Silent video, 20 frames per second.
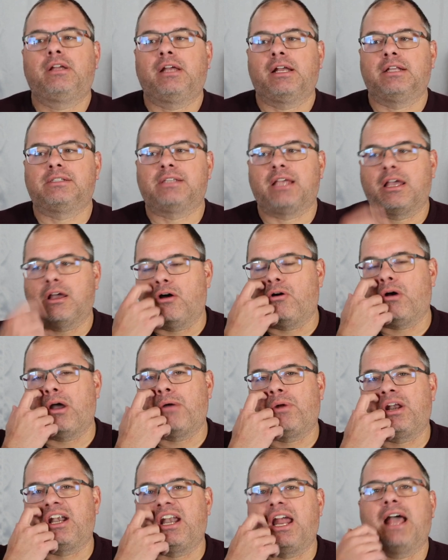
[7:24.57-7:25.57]
and say, oh, I
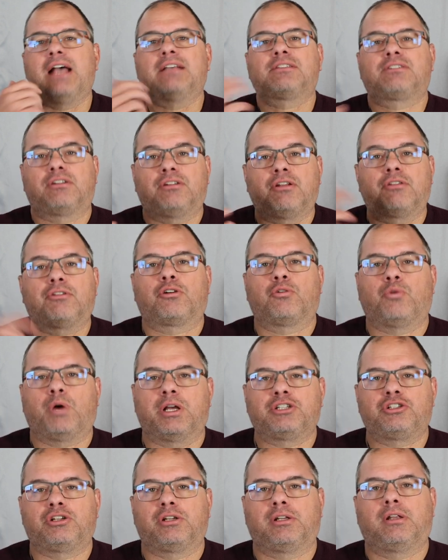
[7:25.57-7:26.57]
wanted to ask another
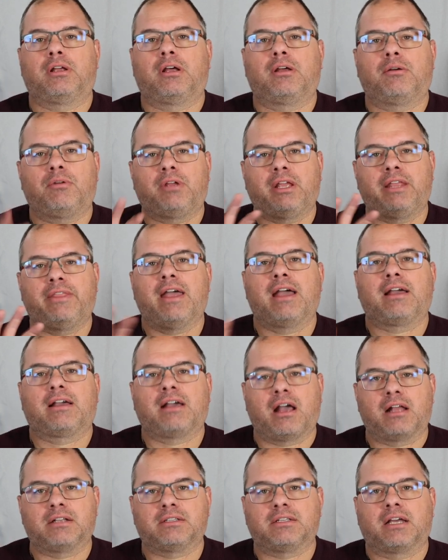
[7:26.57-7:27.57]
question in that
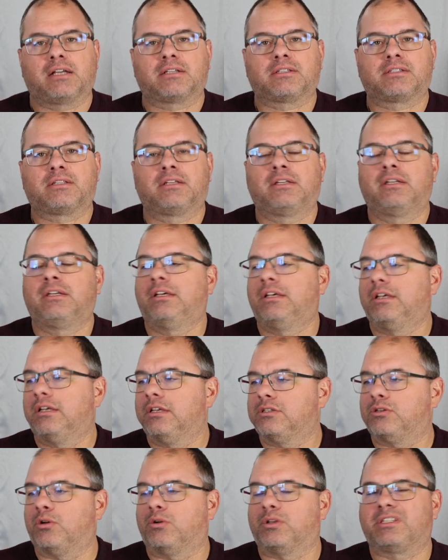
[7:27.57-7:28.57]
context.
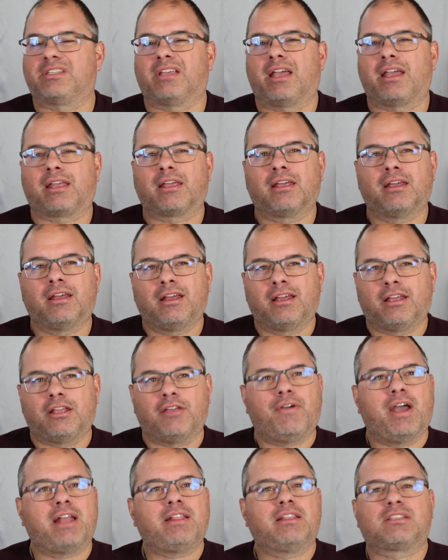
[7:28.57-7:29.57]
So it's like
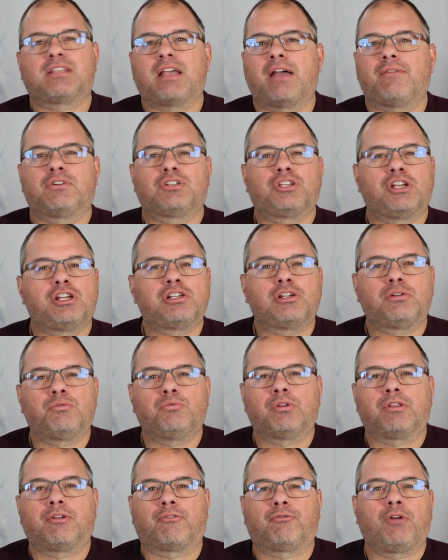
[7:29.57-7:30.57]
you've had this conversation
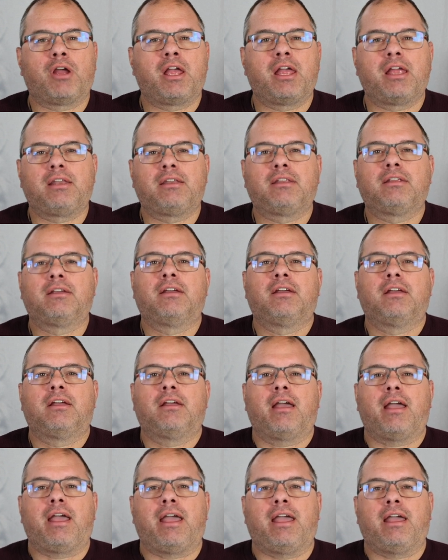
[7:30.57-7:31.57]
with a friend,
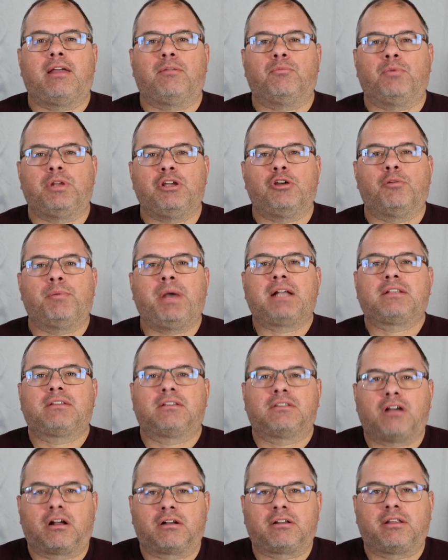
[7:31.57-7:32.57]
and when you go back to
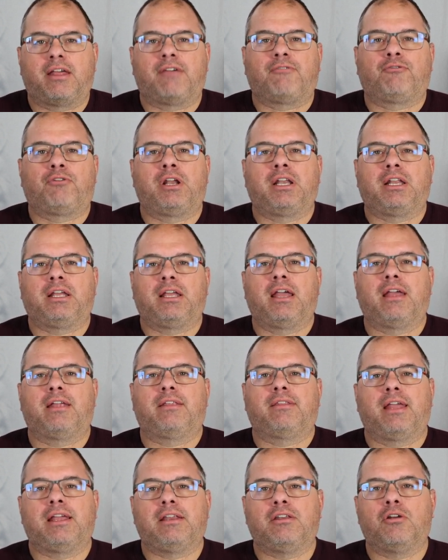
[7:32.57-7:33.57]
talk to that friend
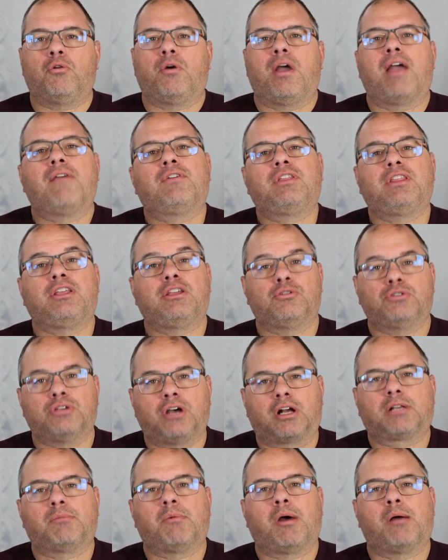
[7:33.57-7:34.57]
again, they know everything you
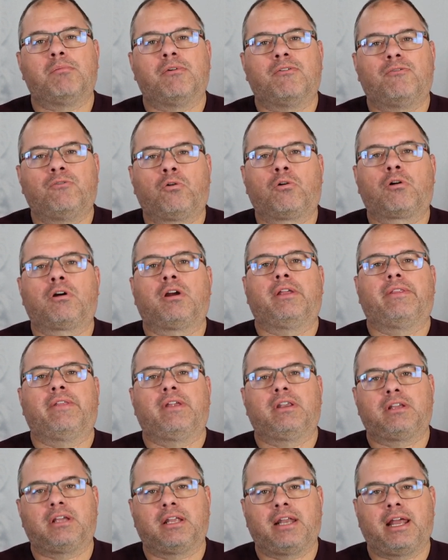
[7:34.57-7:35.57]
talked about before and
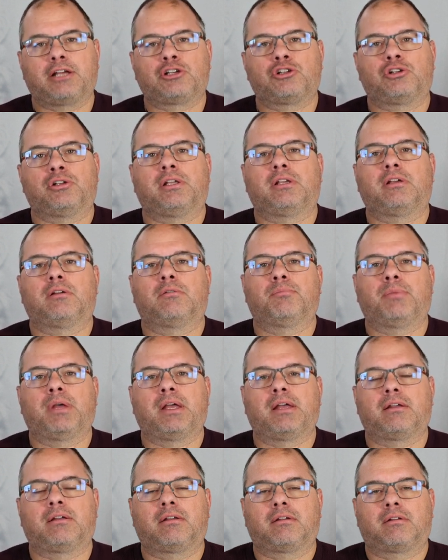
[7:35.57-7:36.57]
then can actually
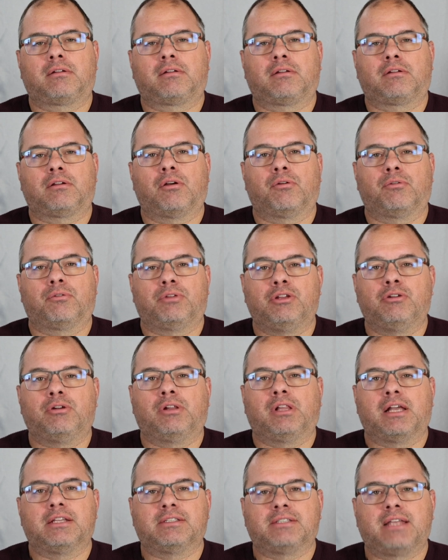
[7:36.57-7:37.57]
go
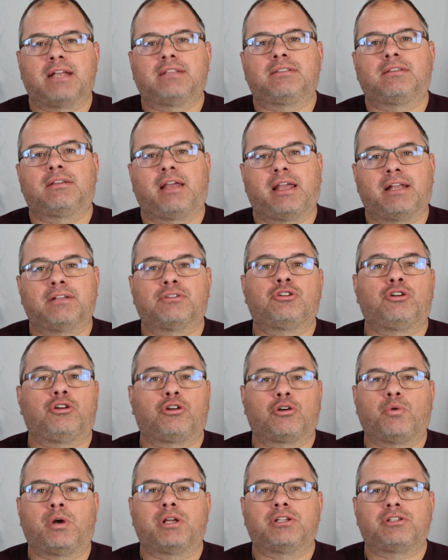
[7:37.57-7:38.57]
utilize that to answer
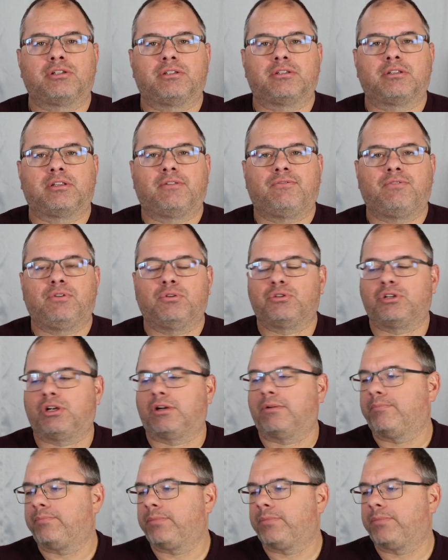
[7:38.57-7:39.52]
your questions in the future.